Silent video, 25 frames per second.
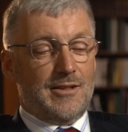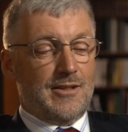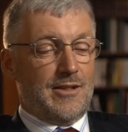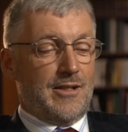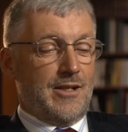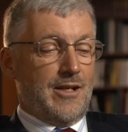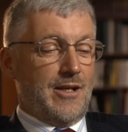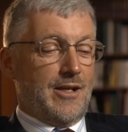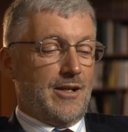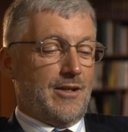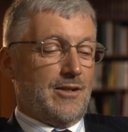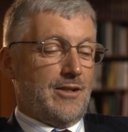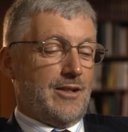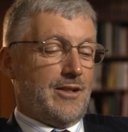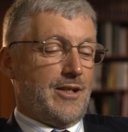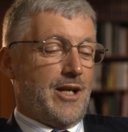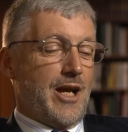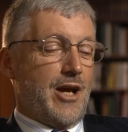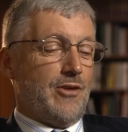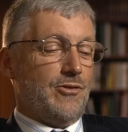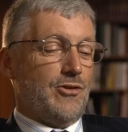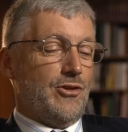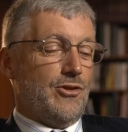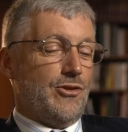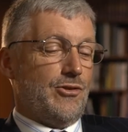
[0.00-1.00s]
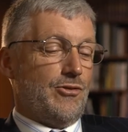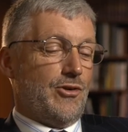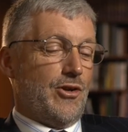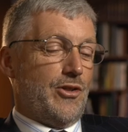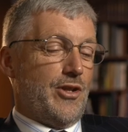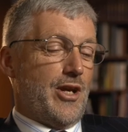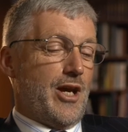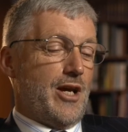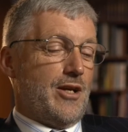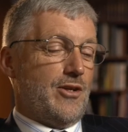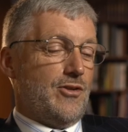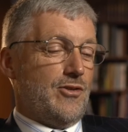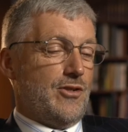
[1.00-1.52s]
Yeah, I countered her on
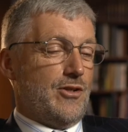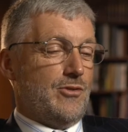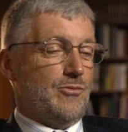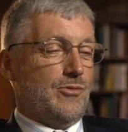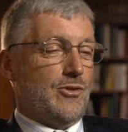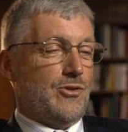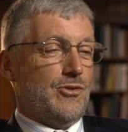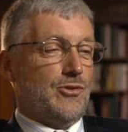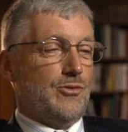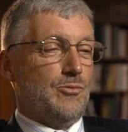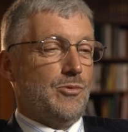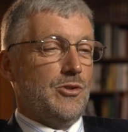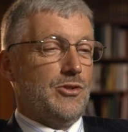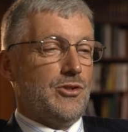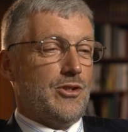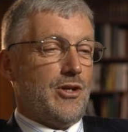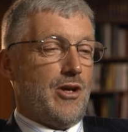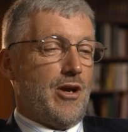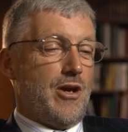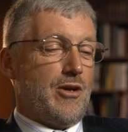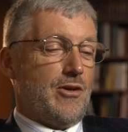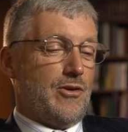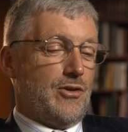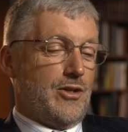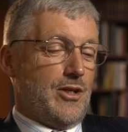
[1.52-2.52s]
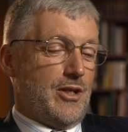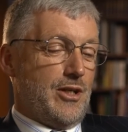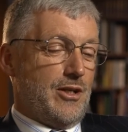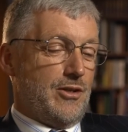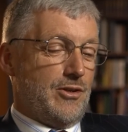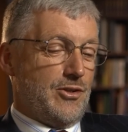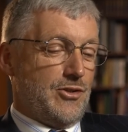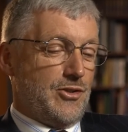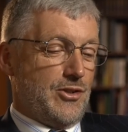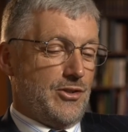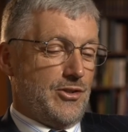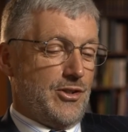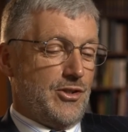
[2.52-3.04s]
that and said, what's going on here?
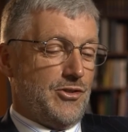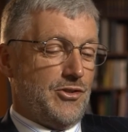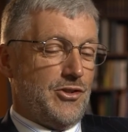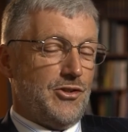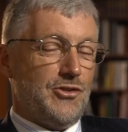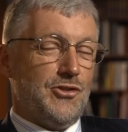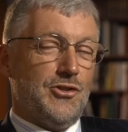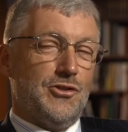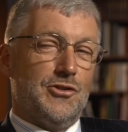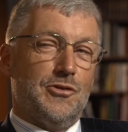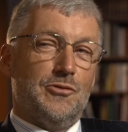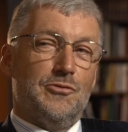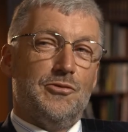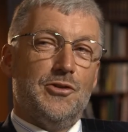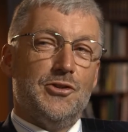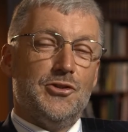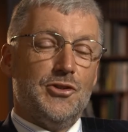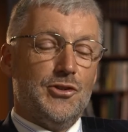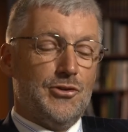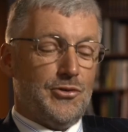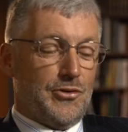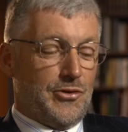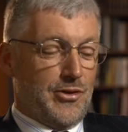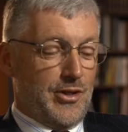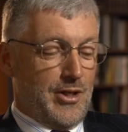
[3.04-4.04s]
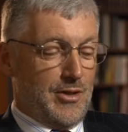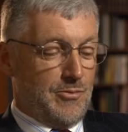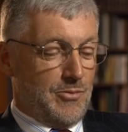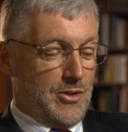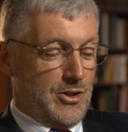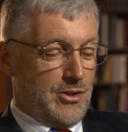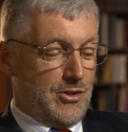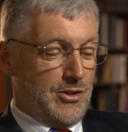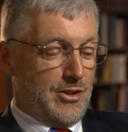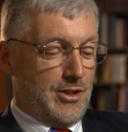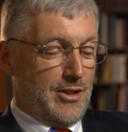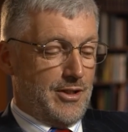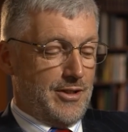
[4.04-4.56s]
Is this just a physical thing?
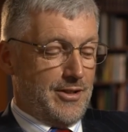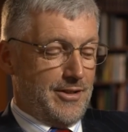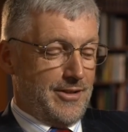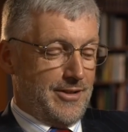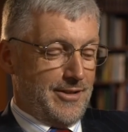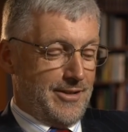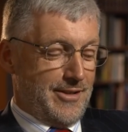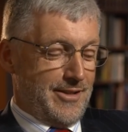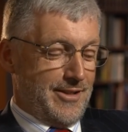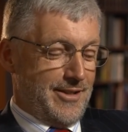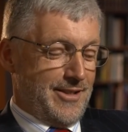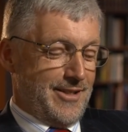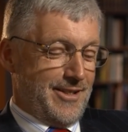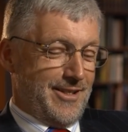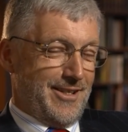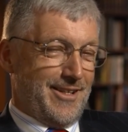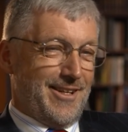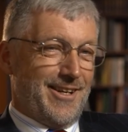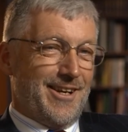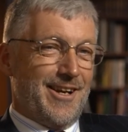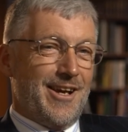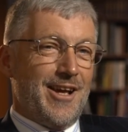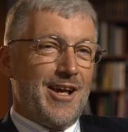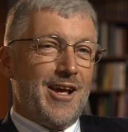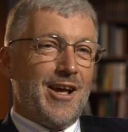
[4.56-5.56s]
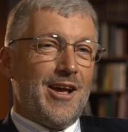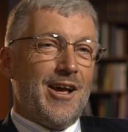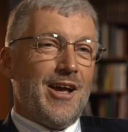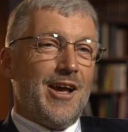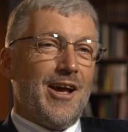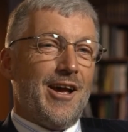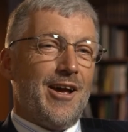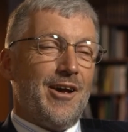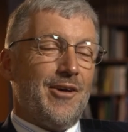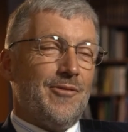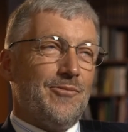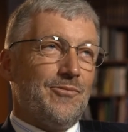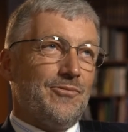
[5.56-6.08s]
But
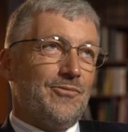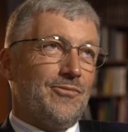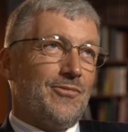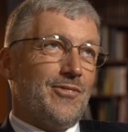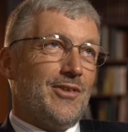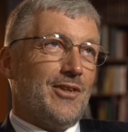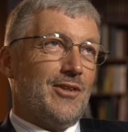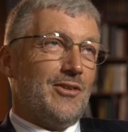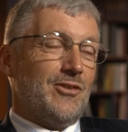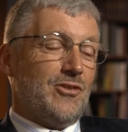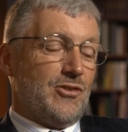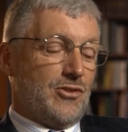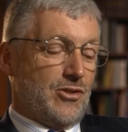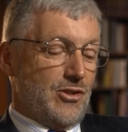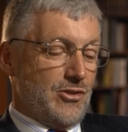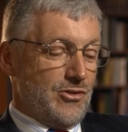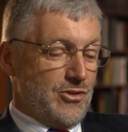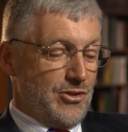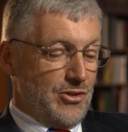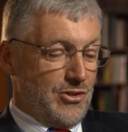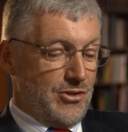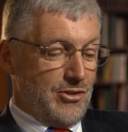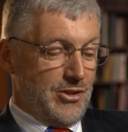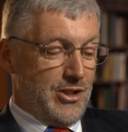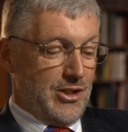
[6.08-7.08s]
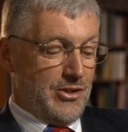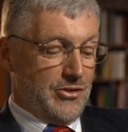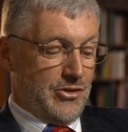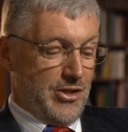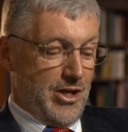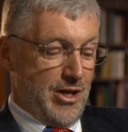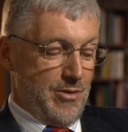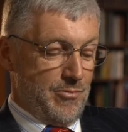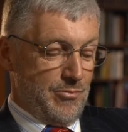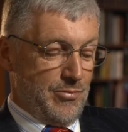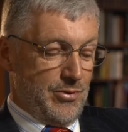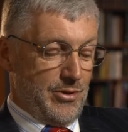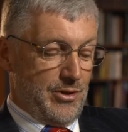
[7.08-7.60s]
Scott's a good
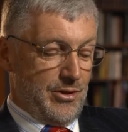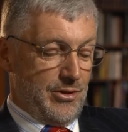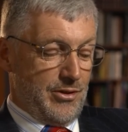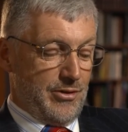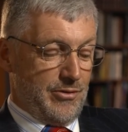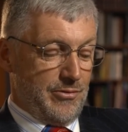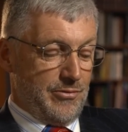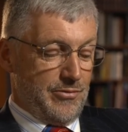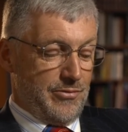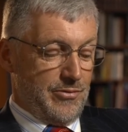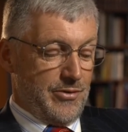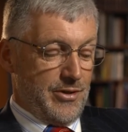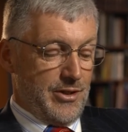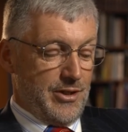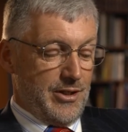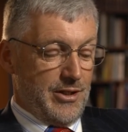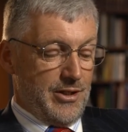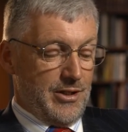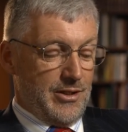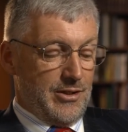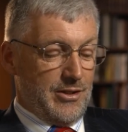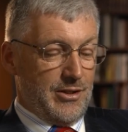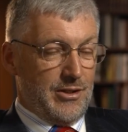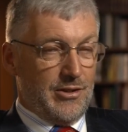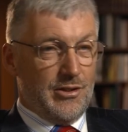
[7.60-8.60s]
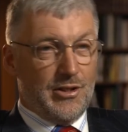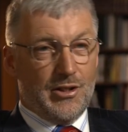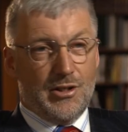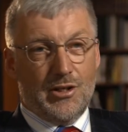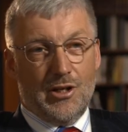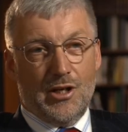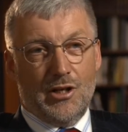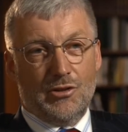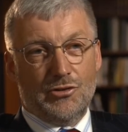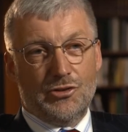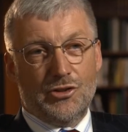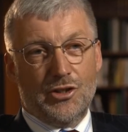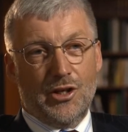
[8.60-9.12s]
example of the
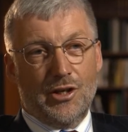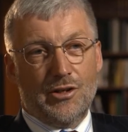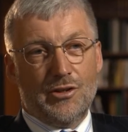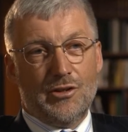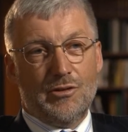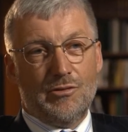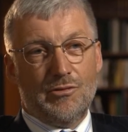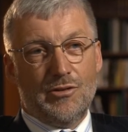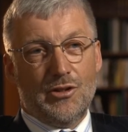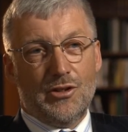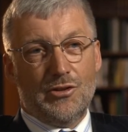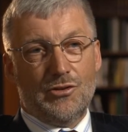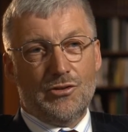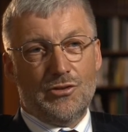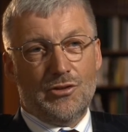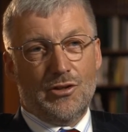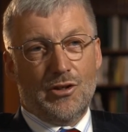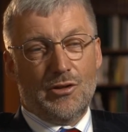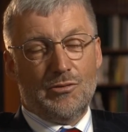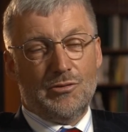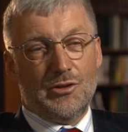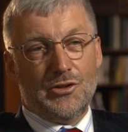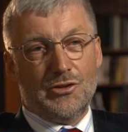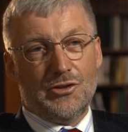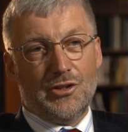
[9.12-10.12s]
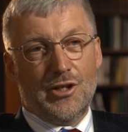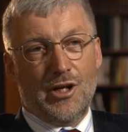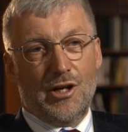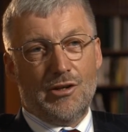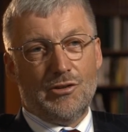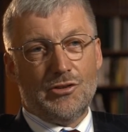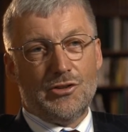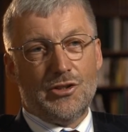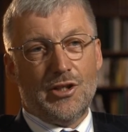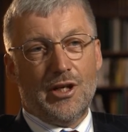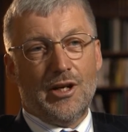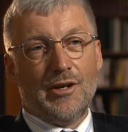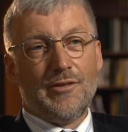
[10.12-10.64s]
culture, the Virtual.Offis
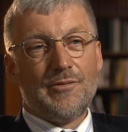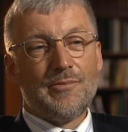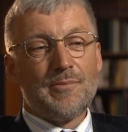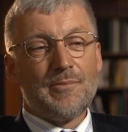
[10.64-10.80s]
culture.